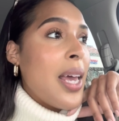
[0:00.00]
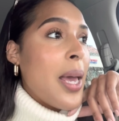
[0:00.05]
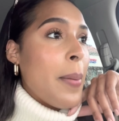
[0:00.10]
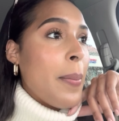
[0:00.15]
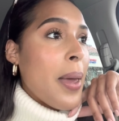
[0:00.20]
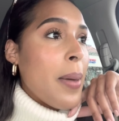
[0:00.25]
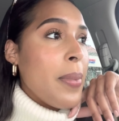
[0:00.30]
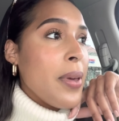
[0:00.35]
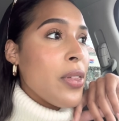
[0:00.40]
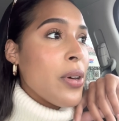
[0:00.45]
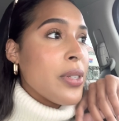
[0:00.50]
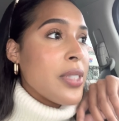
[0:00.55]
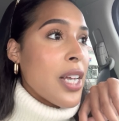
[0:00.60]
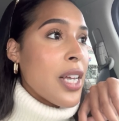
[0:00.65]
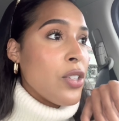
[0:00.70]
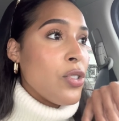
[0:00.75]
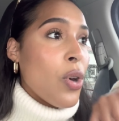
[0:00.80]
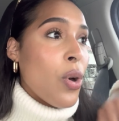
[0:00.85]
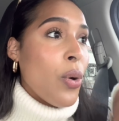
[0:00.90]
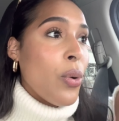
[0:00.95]
maybe those
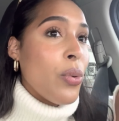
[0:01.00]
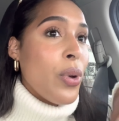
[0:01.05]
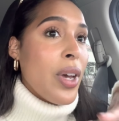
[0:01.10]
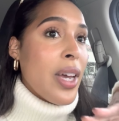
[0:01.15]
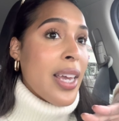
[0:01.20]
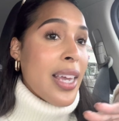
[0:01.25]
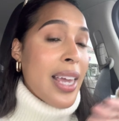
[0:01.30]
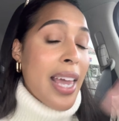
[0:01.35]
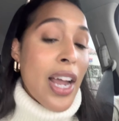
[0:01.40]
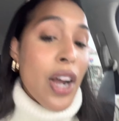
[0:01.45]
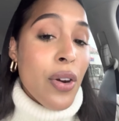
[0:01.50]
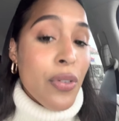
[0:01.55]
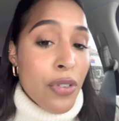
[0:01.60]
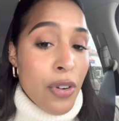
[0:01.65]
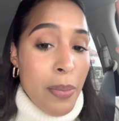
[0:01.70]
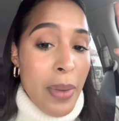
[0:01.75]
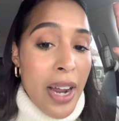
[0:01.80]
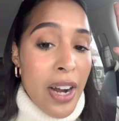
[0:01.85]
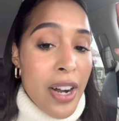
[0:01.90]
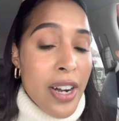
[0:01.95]
that don't care for
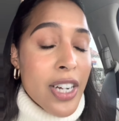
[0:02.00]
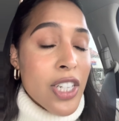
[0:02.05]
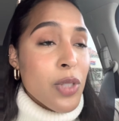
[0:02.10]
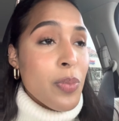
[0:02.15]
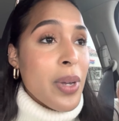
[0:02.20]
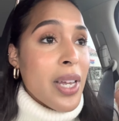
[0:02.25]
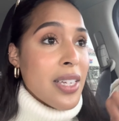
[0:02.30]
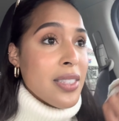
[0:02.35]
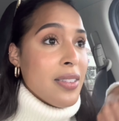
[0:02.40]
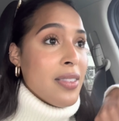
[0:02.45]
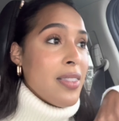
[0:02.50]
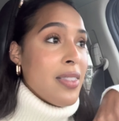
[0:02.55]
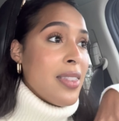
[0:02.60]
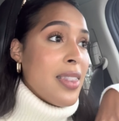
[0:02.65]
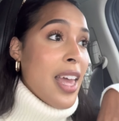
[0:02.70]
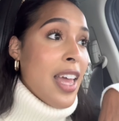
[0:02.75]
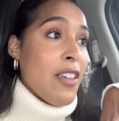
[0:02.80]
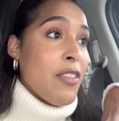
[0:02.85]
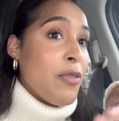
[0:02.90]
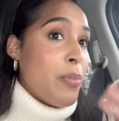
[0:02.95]
marriage because
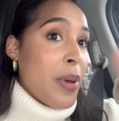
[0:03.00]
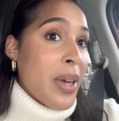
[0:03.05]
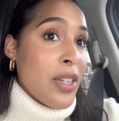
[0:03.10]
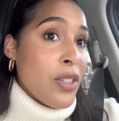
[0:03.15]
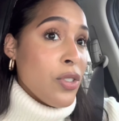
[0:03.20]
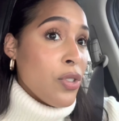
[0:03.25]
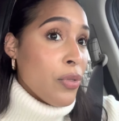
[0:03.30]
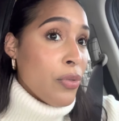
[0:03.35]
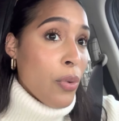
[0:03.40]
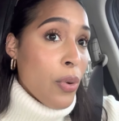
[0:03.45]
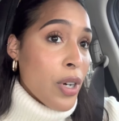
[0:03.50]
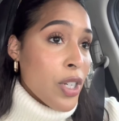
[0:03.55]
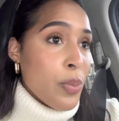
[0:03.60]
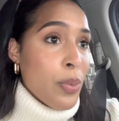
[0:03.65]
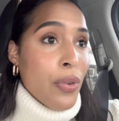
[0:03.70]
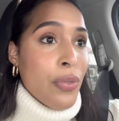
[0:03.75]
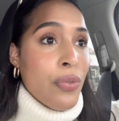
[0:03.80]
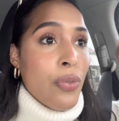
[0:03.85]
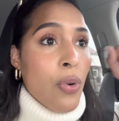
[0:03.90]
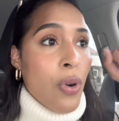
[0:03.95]
they've been divorced
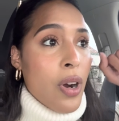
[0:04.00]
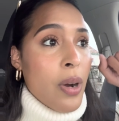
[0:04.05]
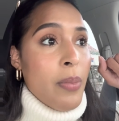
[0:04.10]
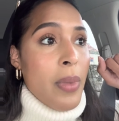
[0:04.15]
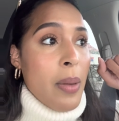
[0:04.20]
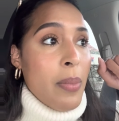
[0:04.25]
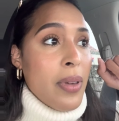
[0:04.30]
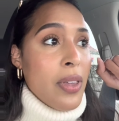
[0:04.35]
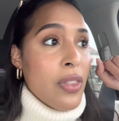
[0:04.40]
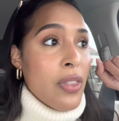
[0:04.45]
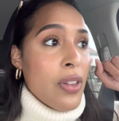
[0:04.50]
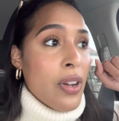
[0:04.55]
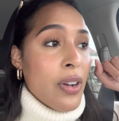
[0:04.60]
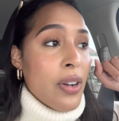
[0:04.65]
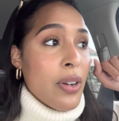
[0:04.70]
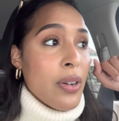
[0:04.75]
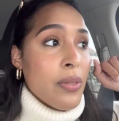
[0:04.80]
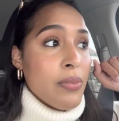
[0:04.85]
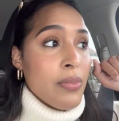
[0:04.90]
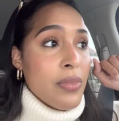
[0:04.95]
before, maybe
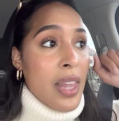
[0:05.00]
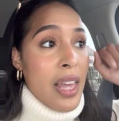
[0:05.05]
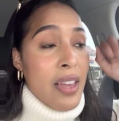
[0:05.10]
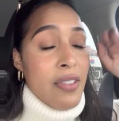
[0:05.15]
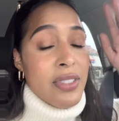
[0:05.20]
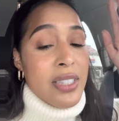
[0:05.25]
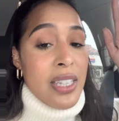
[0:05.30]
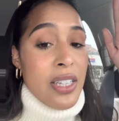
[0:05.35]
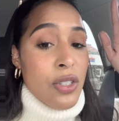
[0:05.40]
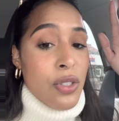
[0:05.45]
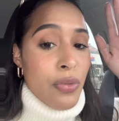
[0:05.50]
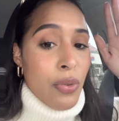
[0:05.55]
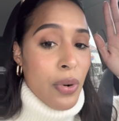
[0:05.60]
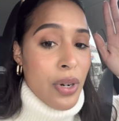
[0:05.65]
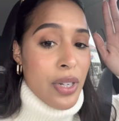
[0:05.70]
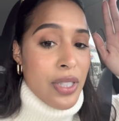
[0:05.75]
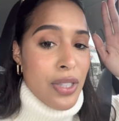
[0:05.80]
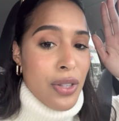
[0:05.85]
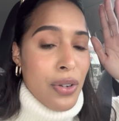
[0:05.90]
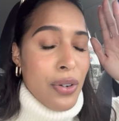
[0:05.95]
they're they've seen
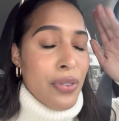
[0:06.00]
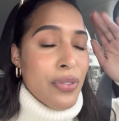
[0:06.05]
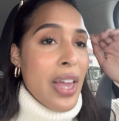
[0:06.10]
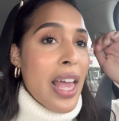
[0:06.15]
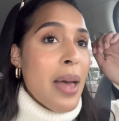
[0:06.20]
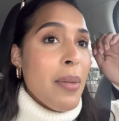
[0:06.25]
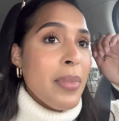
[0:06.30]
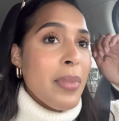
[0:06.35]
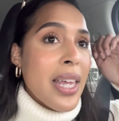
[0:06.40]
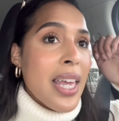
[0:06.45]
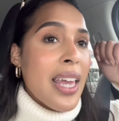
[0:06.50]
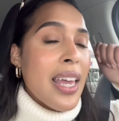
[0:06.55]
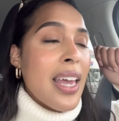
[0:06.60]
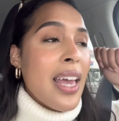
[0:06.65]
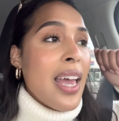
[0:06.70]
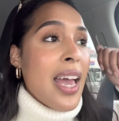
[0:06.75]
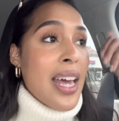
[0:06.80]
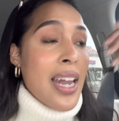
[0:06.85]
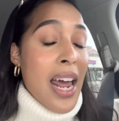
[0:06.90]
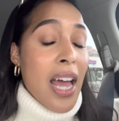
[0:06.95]
divorce in their family
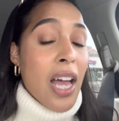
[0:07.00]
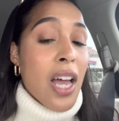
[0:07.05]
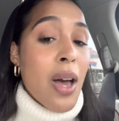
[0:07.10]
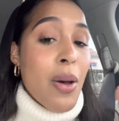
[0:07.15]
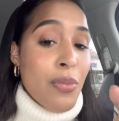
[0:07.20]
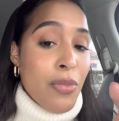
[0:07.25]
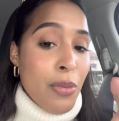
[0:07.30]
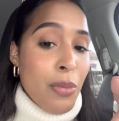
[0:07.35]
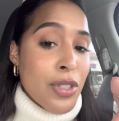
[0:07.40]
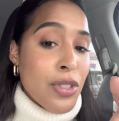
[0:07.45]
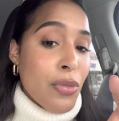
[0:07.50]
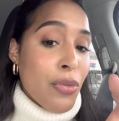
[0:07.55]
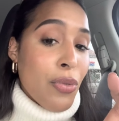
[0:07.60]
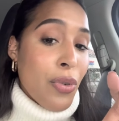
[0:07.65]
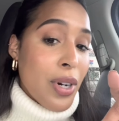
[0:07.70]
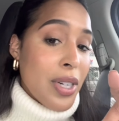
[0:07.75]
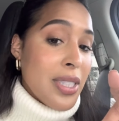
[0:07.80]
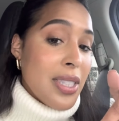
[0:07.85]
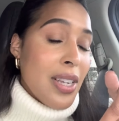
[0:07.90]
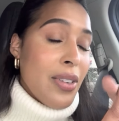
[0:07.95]
and I come from a
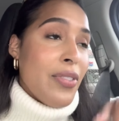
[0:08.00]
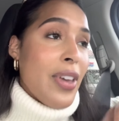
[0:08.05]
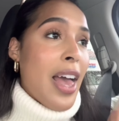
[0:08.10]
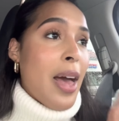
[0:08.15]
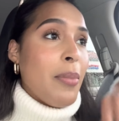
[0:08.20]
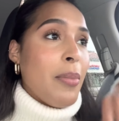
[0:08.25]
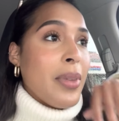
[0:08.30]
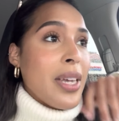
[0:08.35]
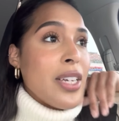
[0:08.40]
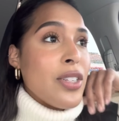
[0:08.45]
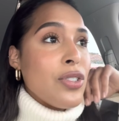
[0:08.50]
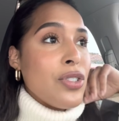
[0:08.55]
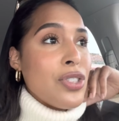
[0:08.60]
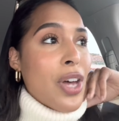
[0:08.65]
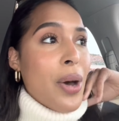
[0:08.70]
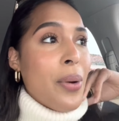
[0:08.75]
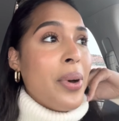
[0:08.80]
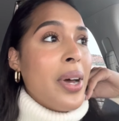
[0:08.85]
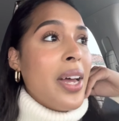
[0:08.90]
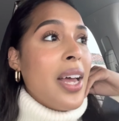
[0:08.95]
divorcee family and
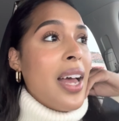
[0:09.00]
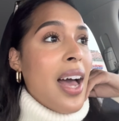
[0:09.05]
so